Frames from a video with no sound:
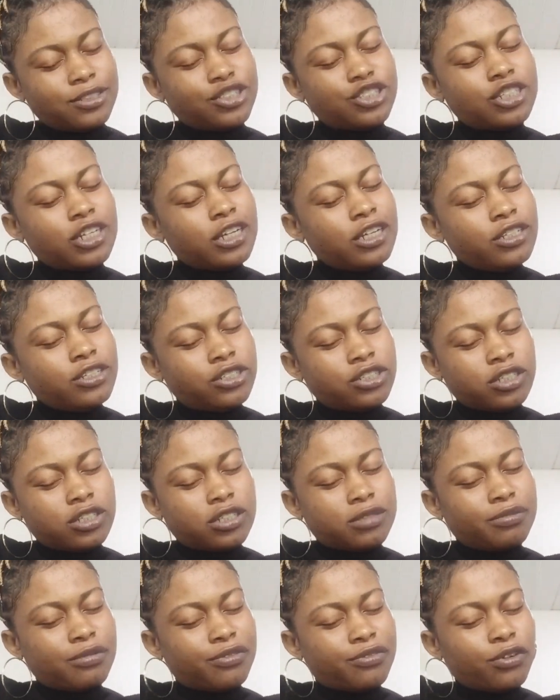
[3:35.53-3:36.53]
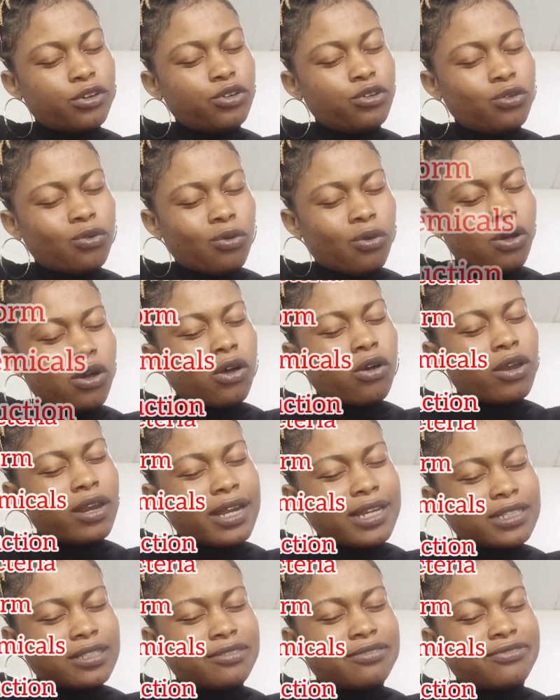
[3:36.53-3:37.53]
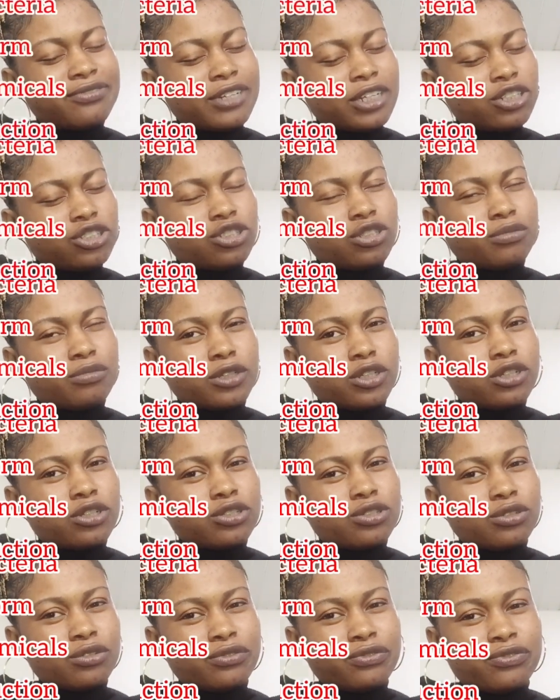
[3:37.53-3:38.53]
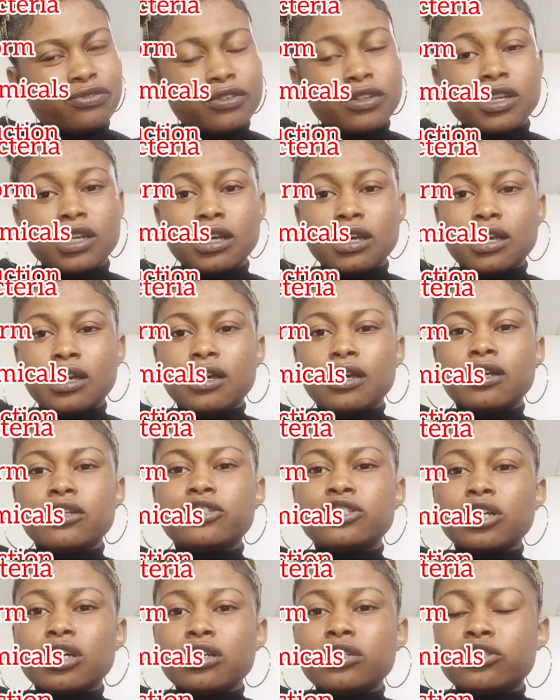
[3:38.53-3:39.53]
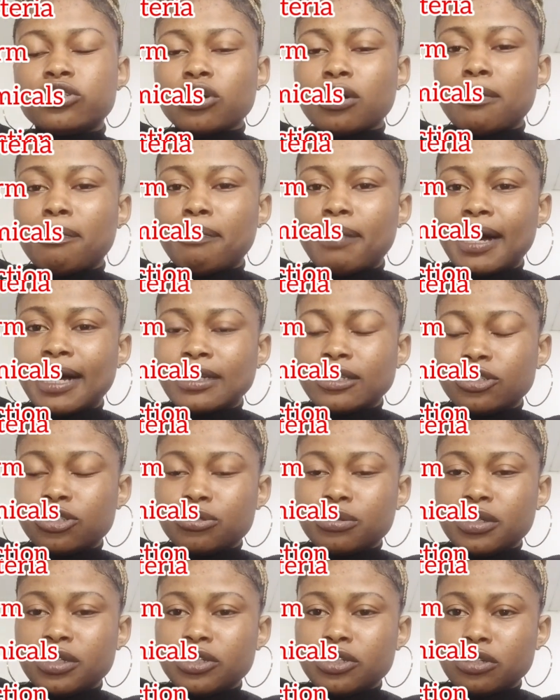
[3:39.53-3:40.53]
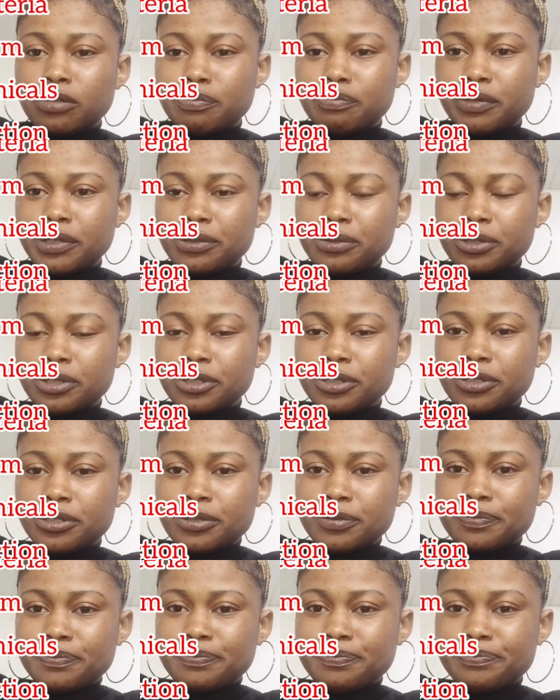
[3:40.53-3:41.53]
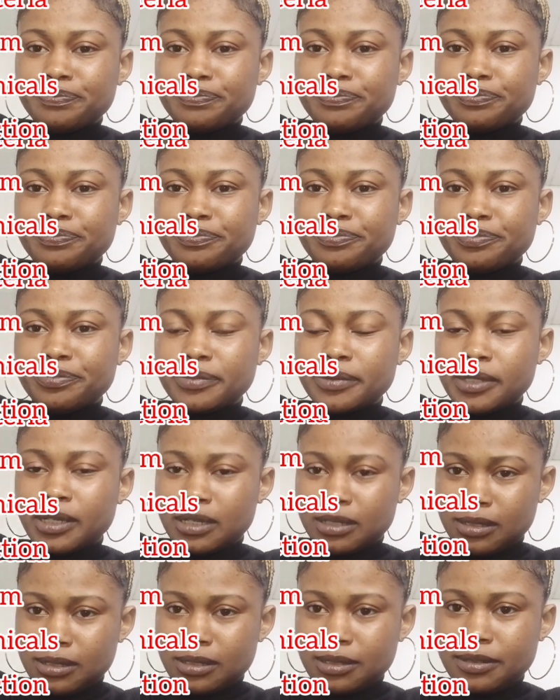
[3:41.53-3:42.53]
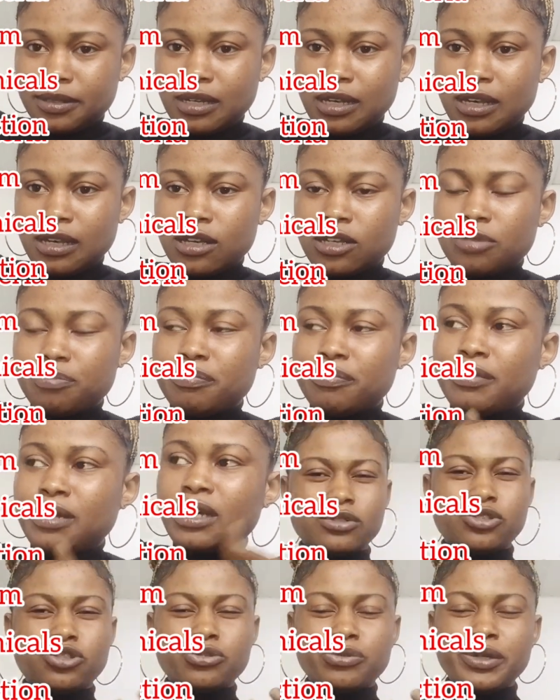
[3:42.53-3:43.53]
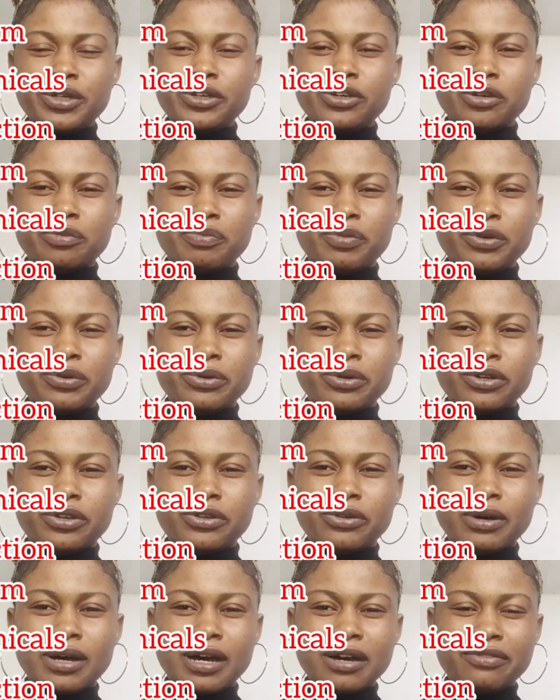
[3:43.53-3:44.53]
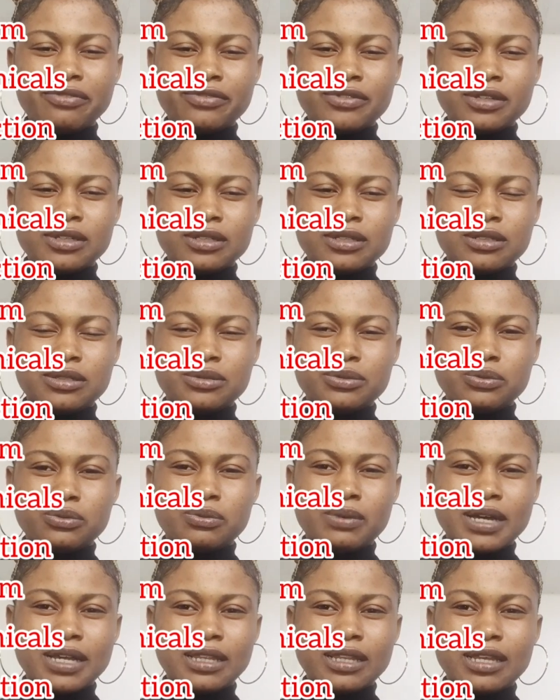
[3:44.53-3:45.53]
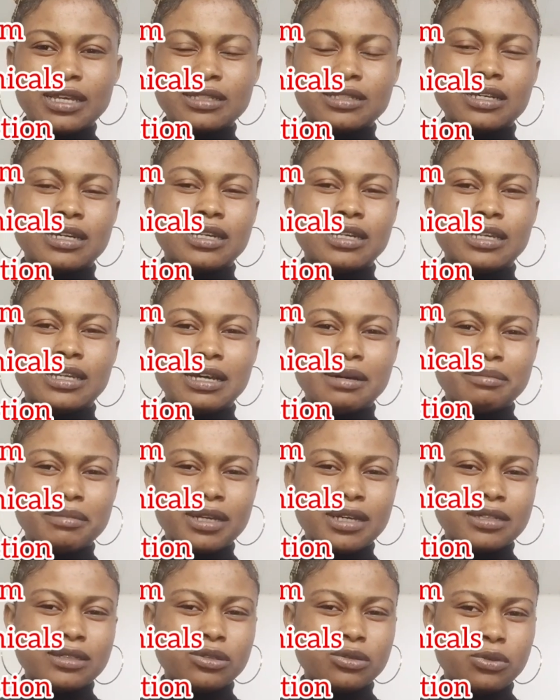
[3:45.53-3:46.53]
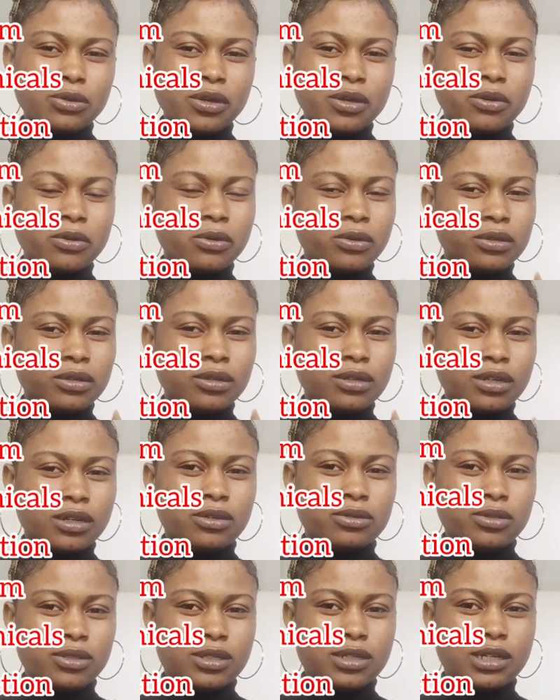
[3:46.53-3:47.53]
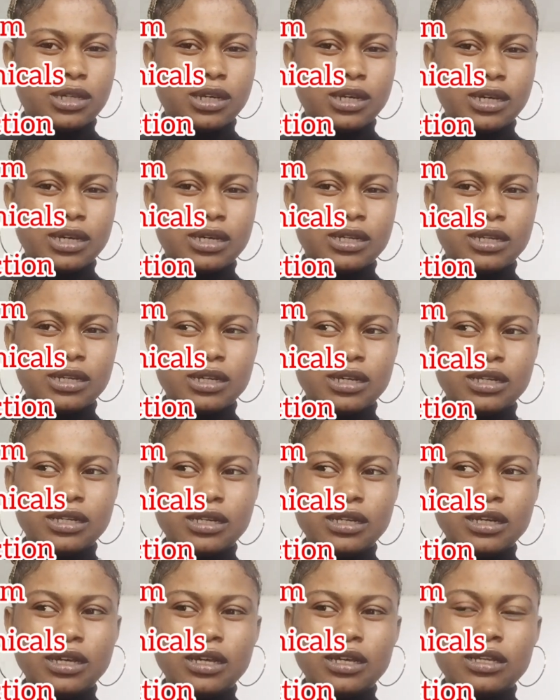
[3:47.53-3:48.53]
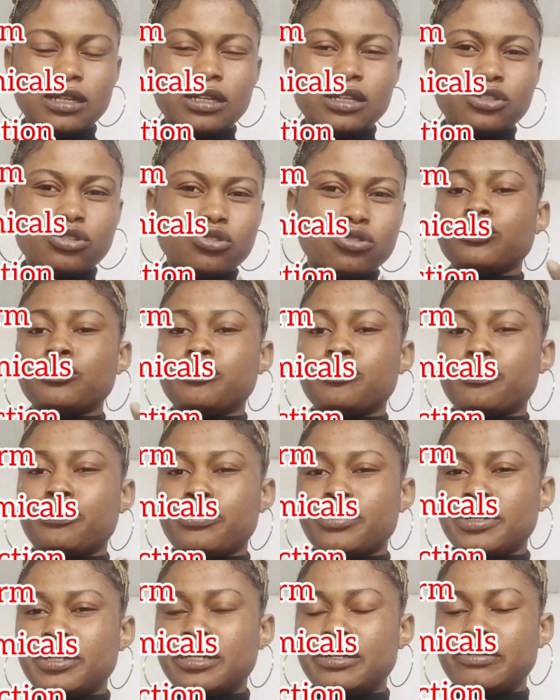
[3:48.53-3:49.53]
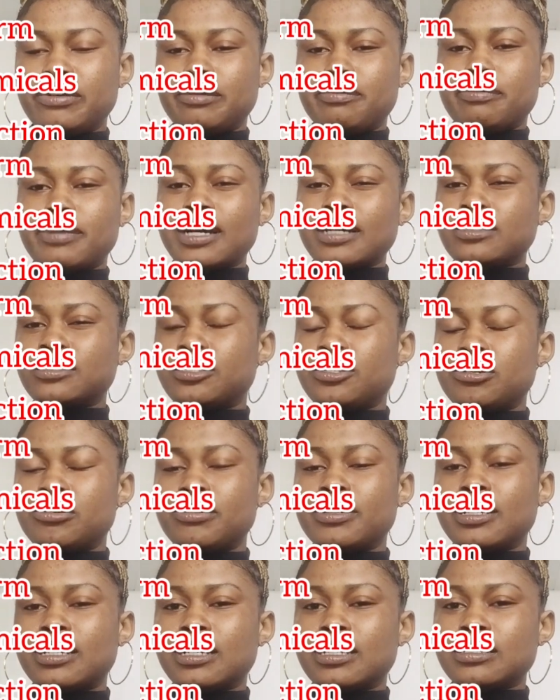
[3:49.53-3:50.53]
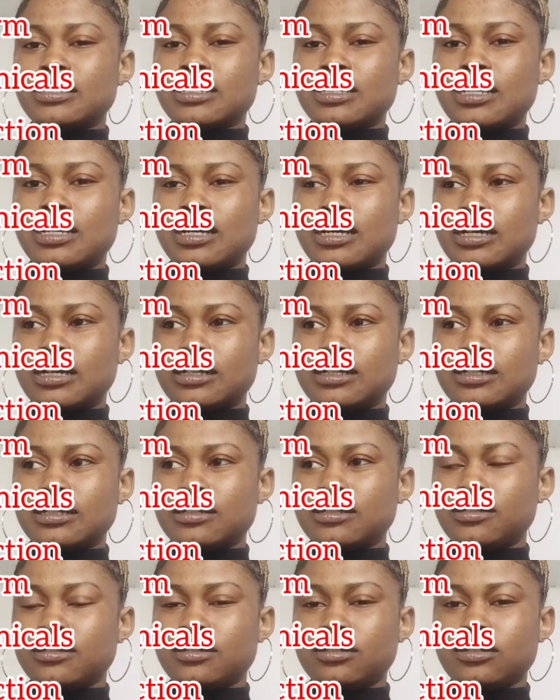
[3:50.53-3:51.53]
Change it before you collect infection because of change your pad during your period. Yes, if during your period you have this wetness and dampness going on down there, and then this could breed bacteria and